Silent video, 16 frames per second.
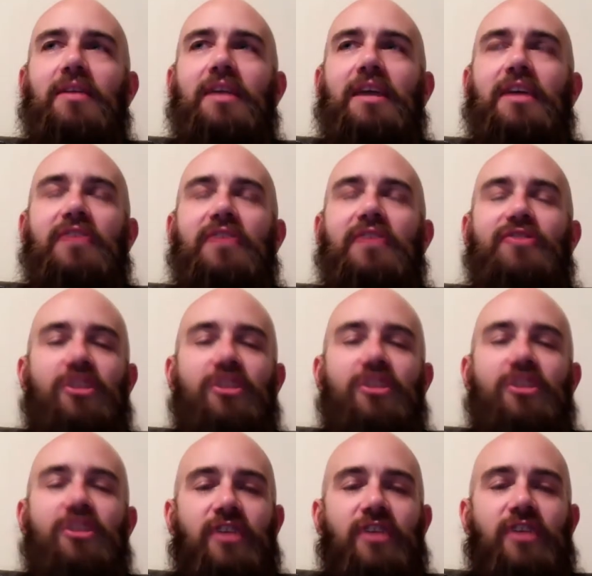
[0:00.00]
had Josh
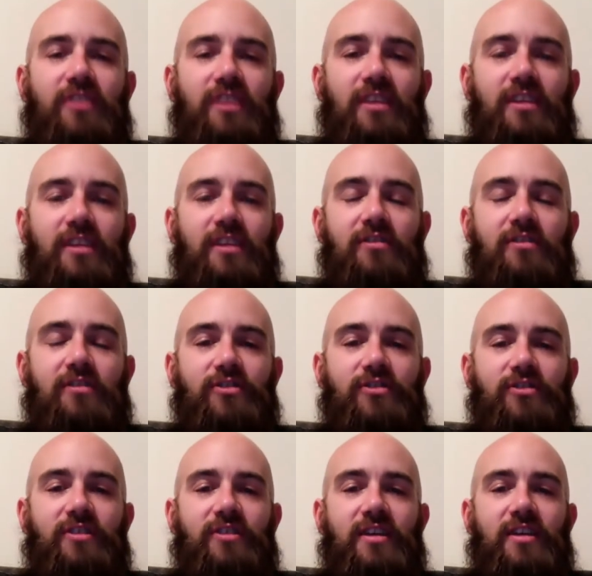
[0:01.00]
Johnson at the University of
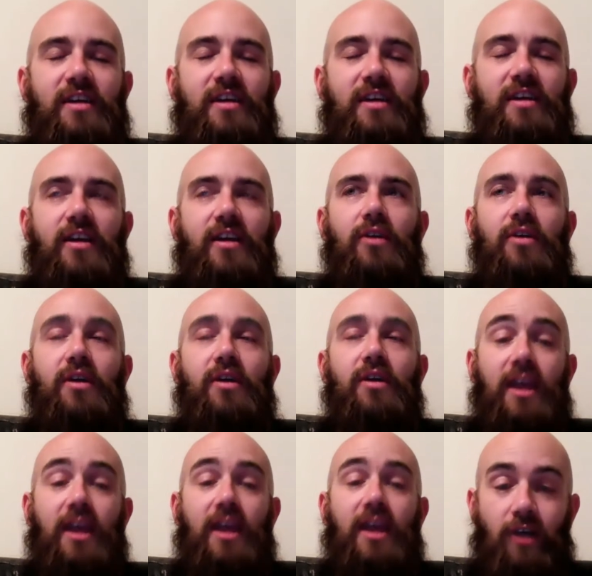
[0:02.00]
San Diego, he had
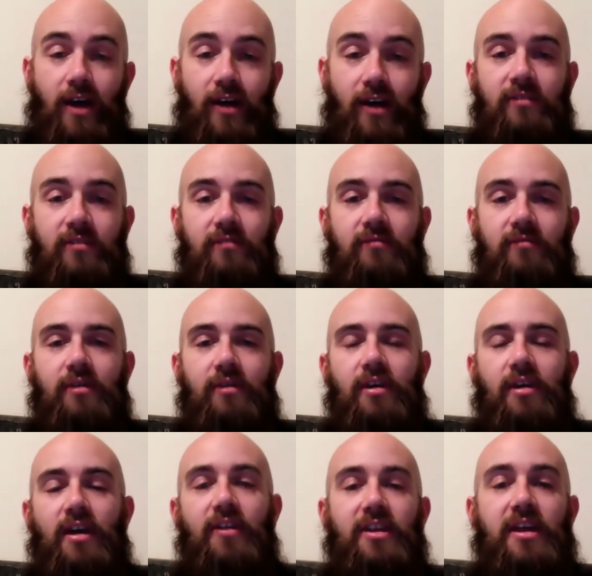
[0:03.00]
Andrew Luck,
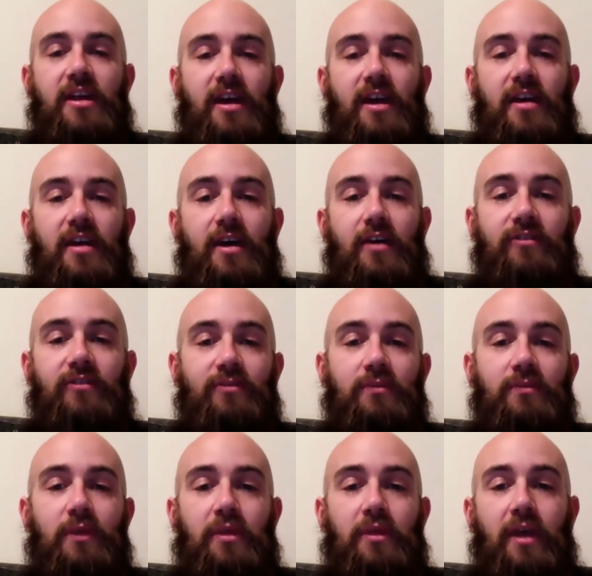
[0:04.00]
and then he had Alex
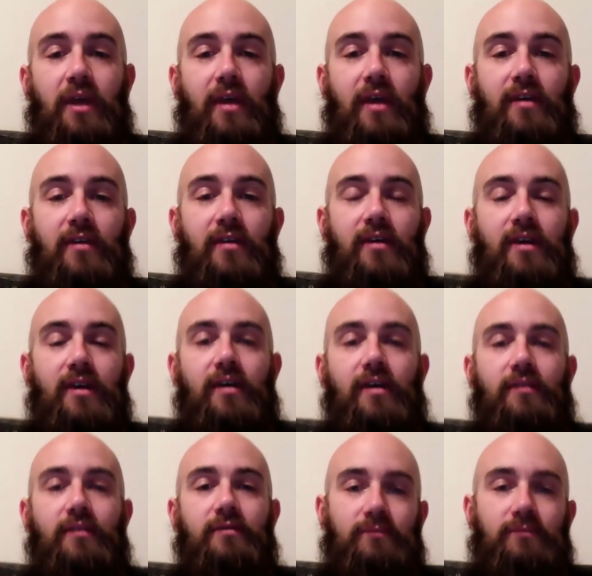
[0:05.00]
Smith and
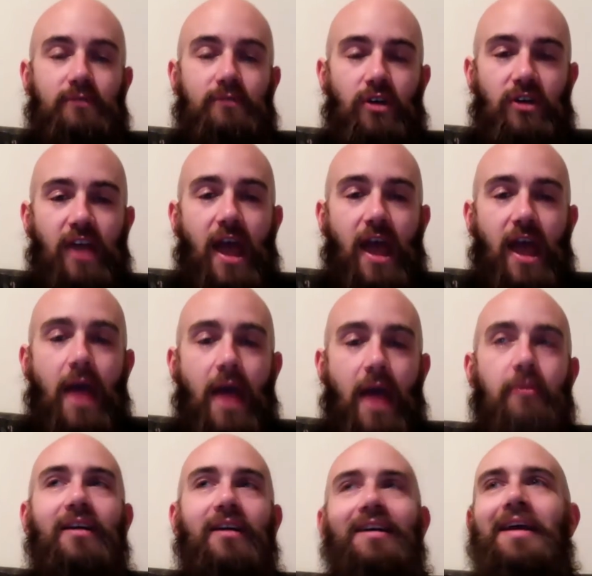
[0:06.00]
Colin
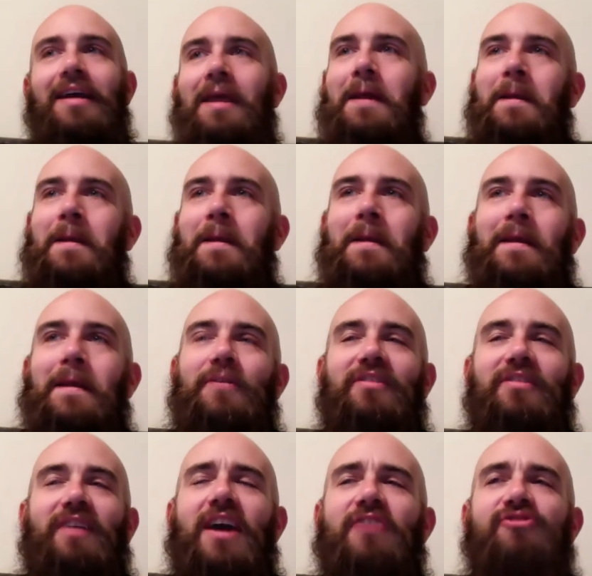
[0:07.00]
Kaepernick.
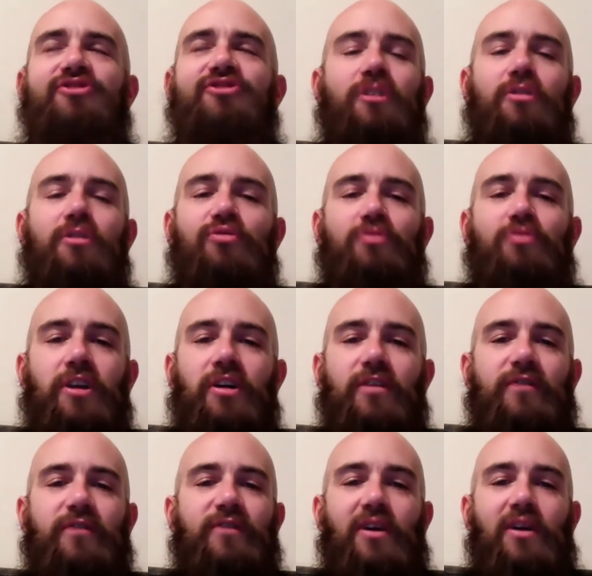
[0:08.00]
This last year, it was really hard
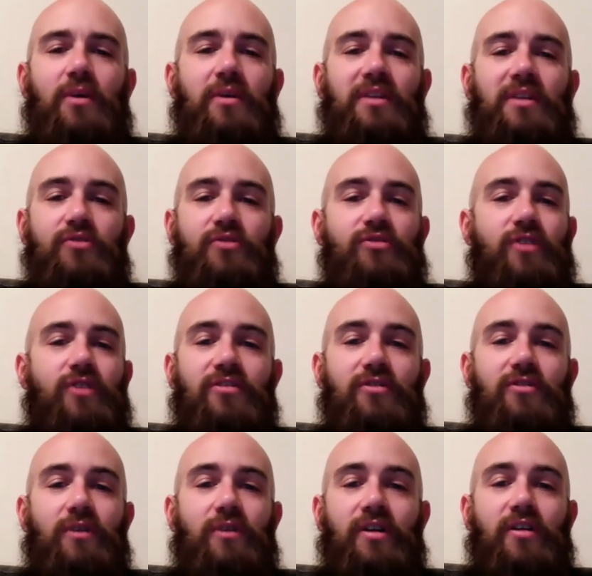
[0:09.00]
to figure out what they were trying to
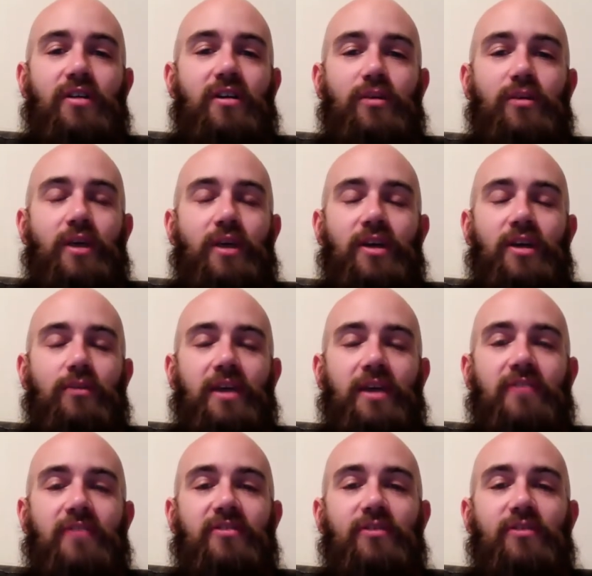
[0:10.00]
do on a regular
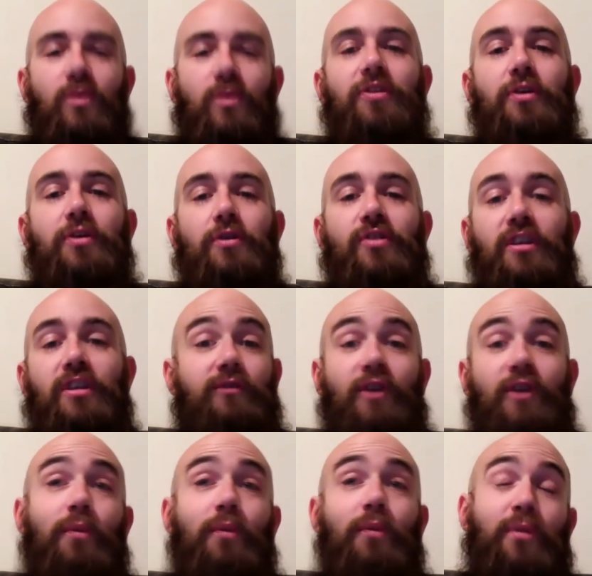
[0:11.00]
basis and what they were trying to
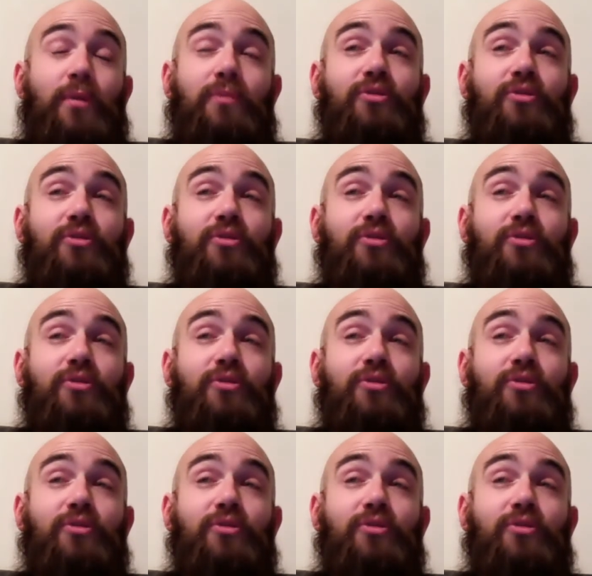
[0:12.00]
develop with him. So